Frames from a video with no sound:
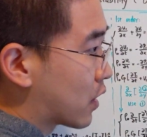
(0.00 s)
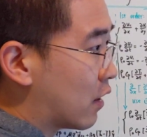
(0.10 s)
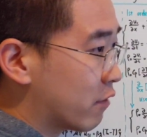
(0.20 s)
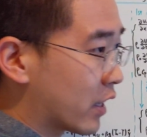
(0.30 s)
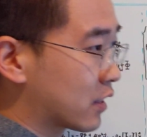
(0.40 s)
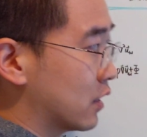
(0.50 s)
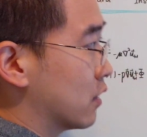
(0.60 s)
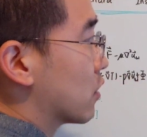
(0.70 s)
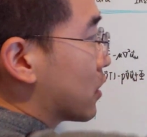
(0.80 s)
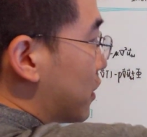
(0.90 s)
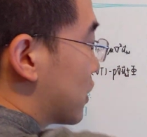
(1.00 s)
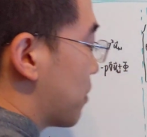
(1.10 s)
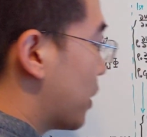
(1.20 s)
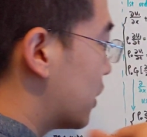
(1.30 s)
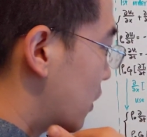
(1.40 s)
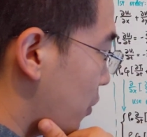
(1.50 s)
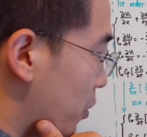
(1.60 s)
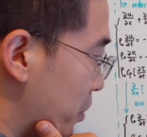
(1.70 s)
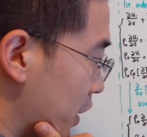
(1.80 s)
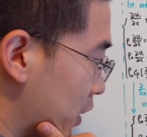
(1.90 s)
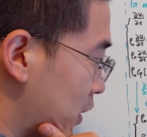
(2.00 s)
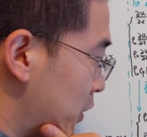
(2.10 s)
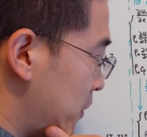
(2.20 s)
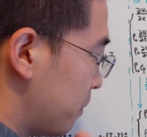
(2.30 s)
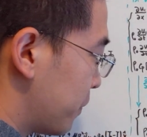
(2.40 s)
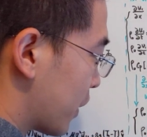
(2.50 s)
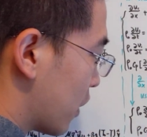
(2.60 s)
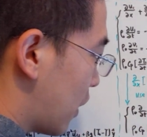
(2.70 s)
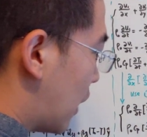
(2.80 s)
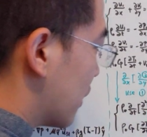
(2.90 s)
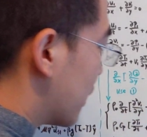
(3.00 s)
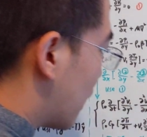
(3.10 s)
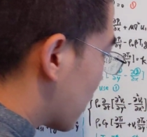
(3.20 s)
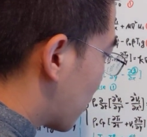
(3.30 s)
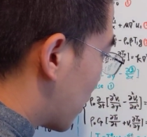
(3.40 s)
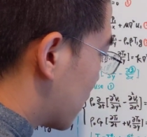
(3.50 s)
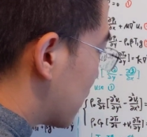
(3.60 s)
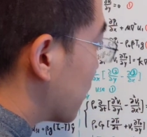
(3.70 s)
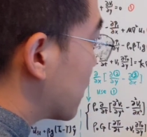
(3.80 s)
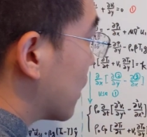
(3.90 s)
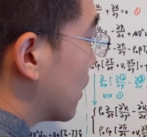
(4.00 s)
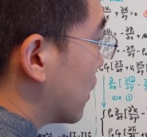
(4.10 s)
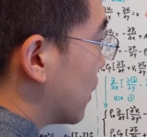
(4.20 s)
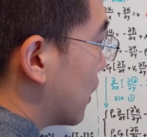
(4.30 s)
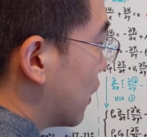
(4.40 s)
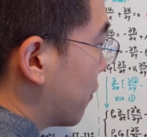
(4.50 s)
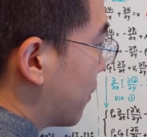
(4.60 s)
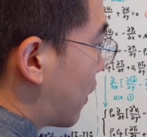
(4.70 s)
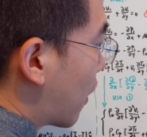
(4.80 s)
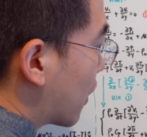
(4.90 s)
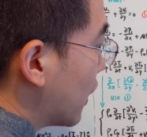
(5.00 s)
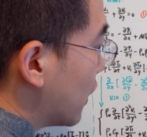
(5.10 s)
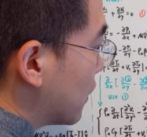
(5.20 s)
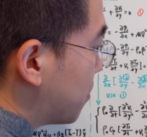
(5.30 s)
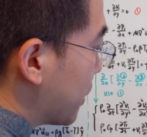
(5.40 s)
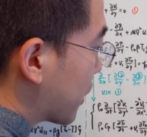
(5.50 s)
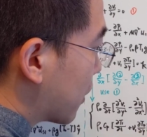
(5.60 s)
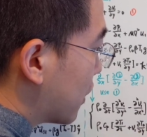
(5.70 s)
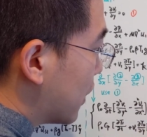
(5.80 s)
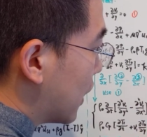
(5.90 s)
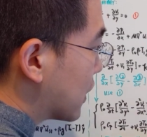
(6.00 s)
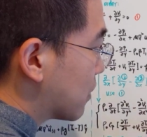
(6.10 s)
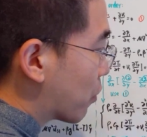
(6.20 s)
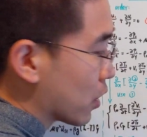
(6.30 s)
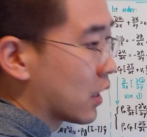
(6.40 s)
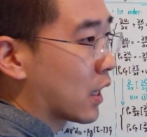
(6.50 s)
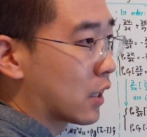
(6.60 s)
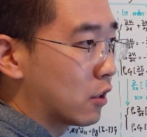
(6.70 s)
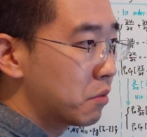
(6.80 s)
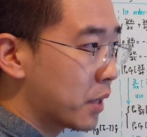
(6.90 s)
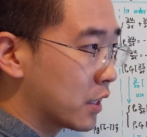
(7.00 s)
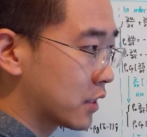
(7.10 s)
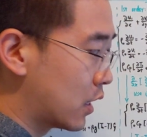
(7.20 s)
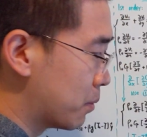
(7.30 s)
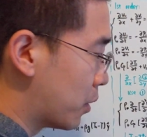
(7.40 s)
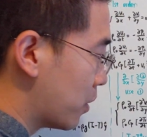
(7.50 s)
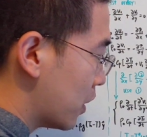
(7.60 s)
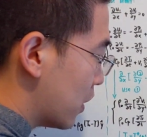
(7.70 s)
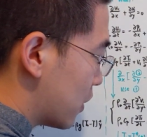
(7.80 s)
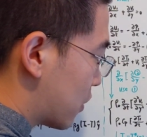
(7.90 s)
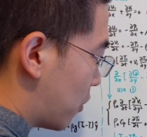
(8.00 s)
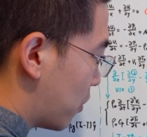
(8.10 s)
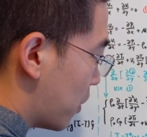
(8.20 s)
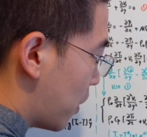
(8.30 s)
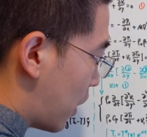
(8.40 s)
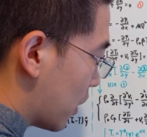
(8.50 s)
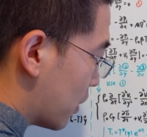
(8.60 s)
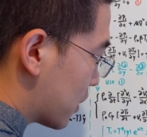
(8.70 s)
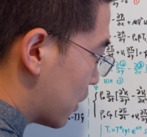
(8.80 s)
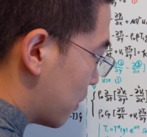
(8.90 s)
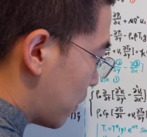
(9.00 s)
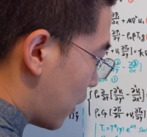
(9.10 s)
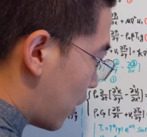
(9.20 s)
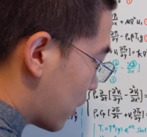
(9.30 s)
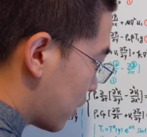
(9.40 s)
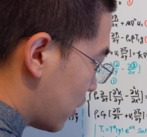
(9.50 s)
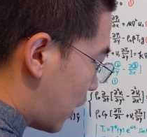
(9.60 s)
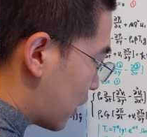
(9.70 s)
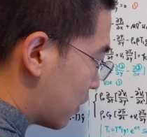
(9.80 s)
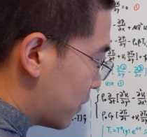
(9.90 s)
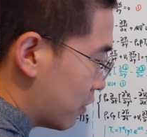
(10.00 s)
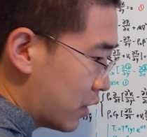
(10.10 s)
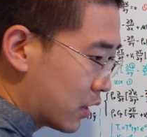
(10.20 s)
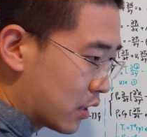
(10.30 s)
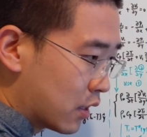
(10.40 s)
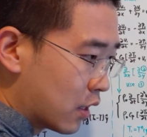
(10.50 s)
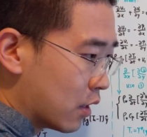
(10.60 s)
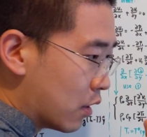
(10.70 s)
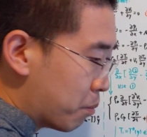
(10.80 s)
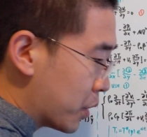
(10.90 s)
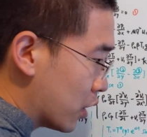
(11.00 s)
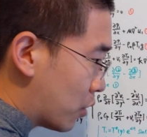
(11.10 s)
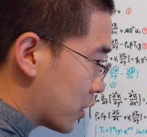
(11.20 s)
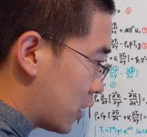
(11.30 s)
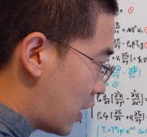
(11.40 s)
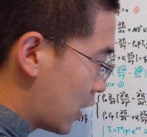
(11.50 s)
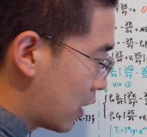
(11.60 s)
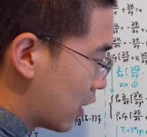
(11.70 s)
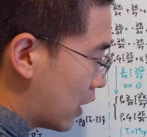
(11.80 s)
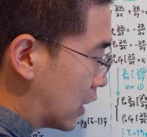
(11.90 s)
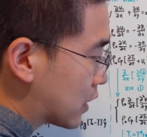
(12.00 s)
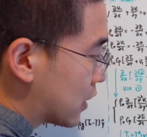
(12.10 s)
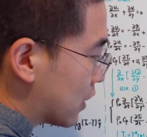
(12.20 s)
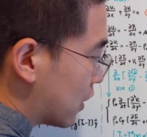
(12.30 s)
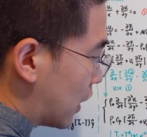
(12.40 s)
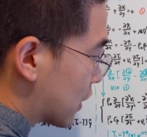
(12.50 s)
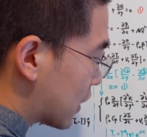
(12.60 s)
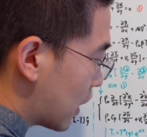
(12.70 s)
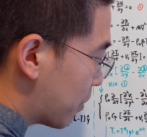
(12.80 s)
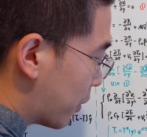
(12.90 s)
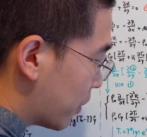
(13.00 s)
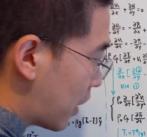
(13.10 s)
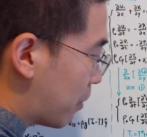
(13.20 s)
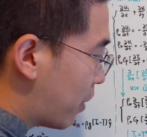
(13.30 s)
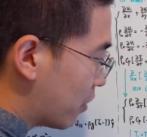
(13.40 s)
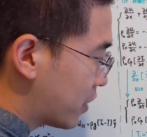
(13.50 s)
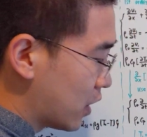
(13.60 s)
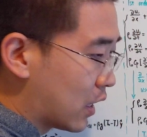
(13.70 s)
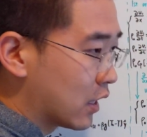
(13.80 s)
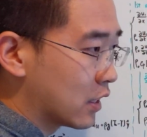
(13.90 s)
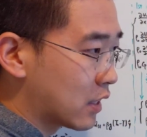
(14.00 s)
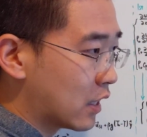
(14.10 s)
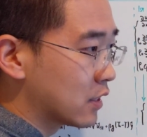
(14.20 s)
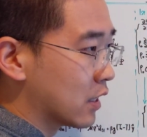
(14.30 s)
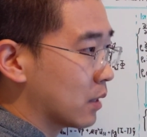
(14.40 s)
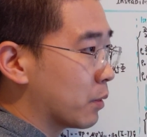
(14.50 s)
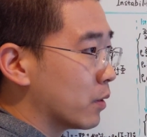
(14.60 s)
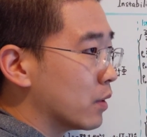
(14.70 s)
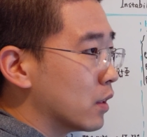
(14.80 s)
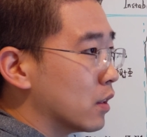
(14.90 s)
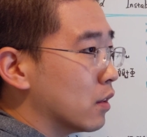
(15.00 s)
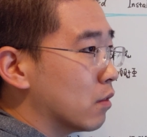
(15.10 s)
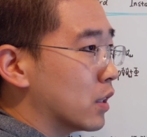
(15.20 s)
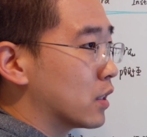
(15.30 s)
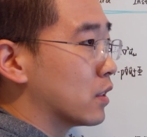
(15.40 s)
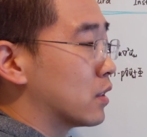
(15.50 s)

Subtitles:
convection or the instability will be. In other words, if RA is bigger, it's more likely to be unstable. So along the line of division, below the line is stable, above the line is unstable, which